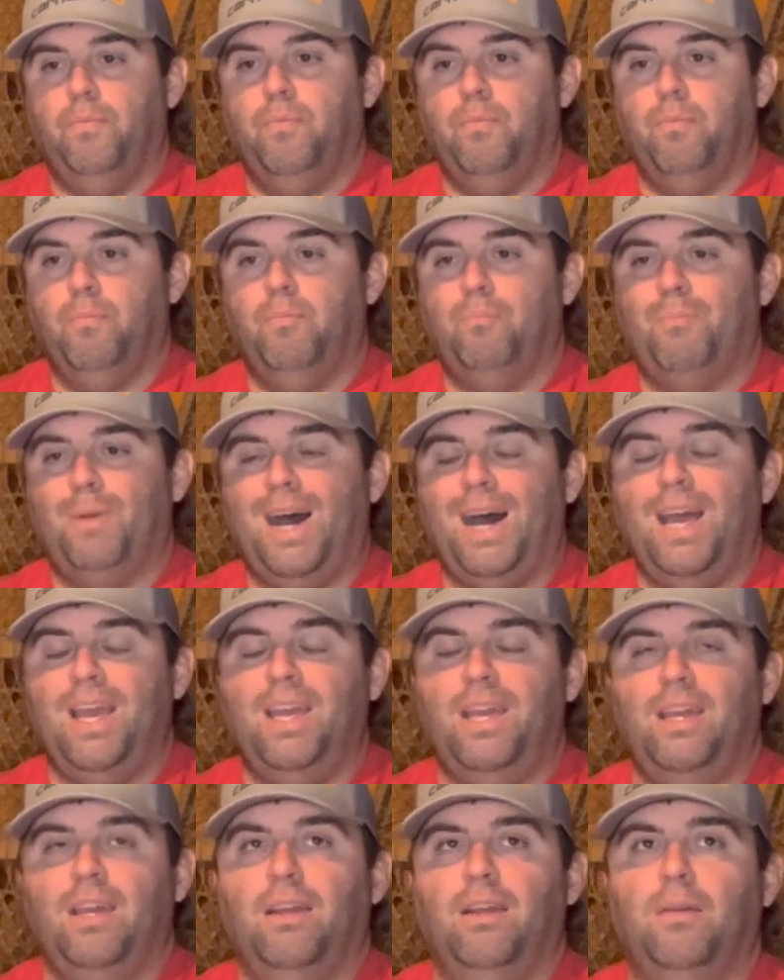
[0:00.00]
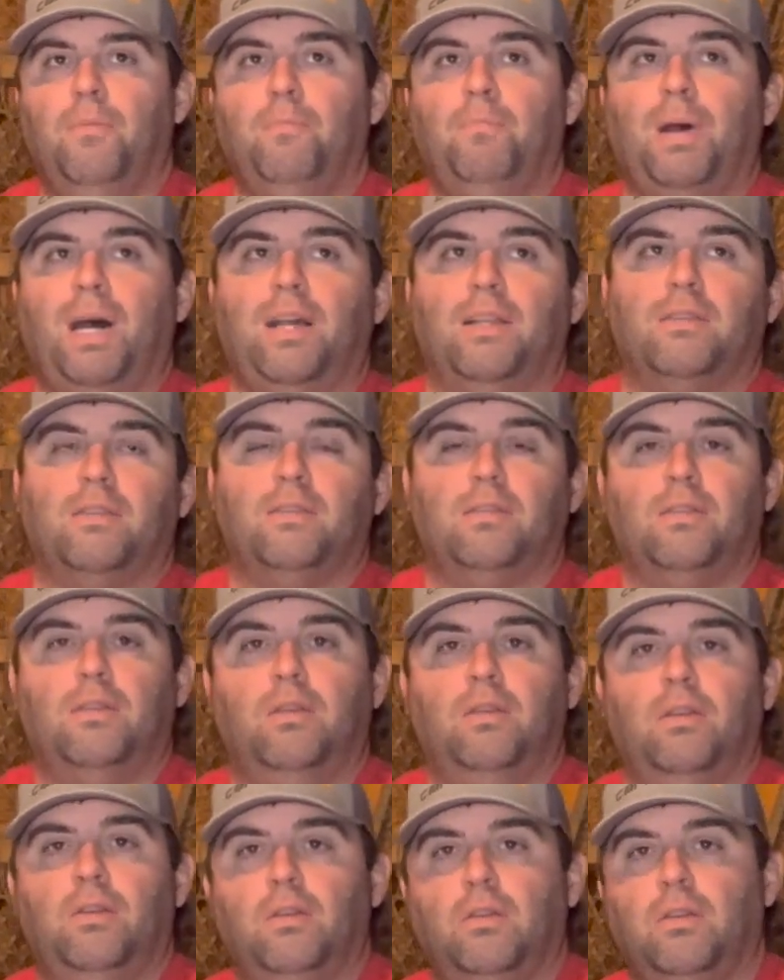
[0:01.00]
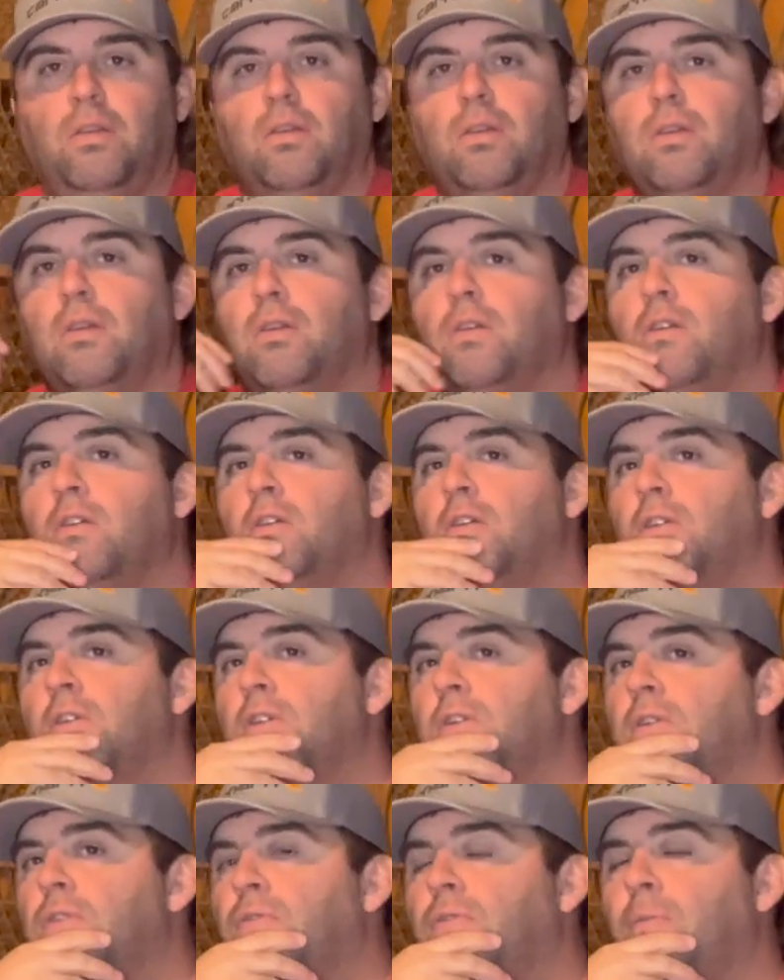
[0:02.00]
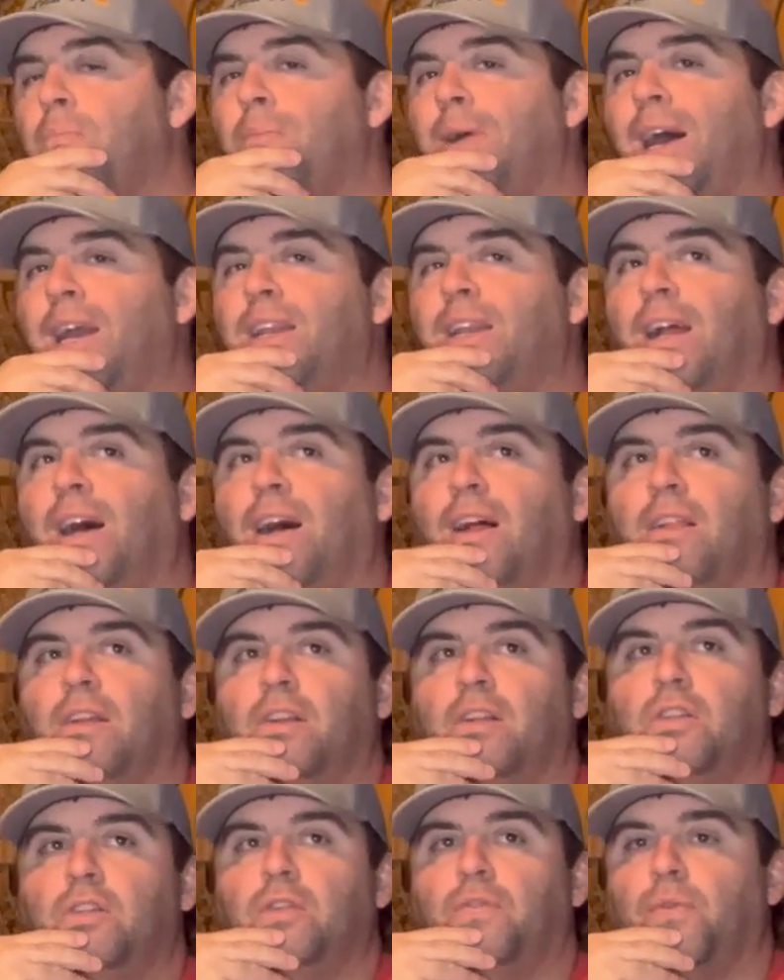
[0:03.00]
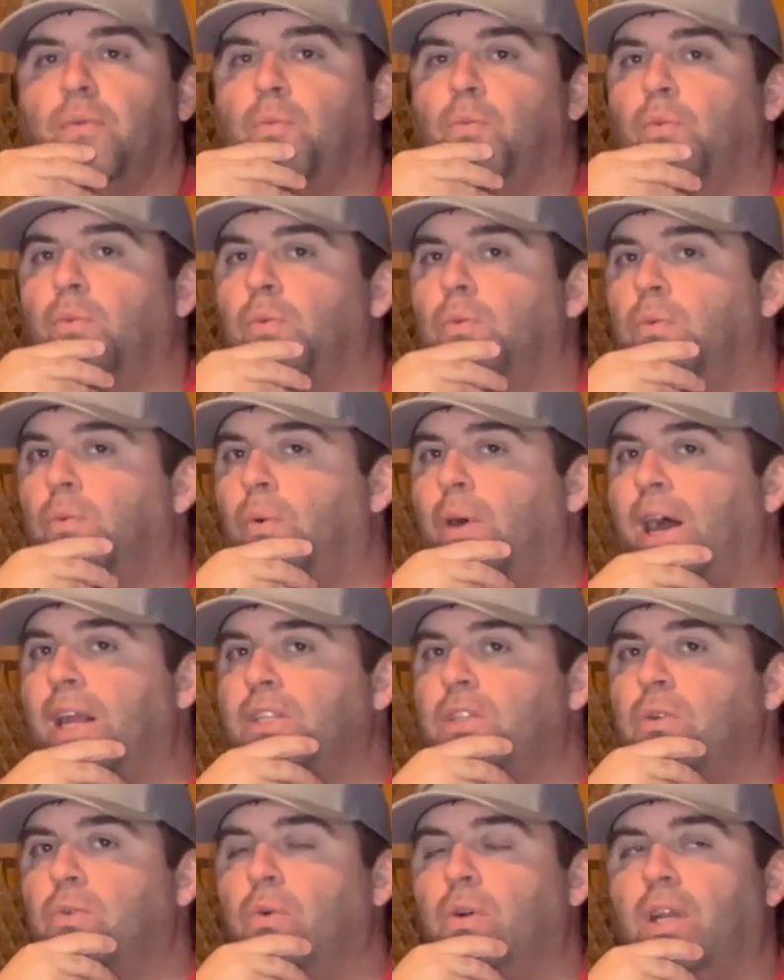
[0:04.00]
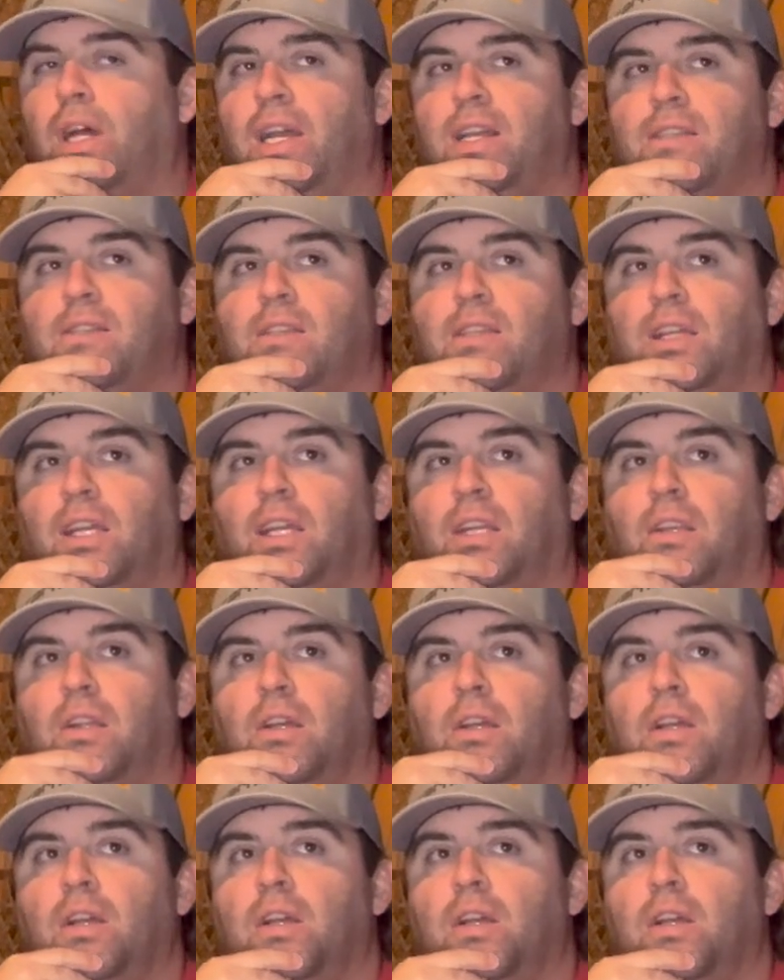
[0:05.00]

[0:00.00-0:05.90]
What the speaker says: my best, from my knowledge, from watching what I seen,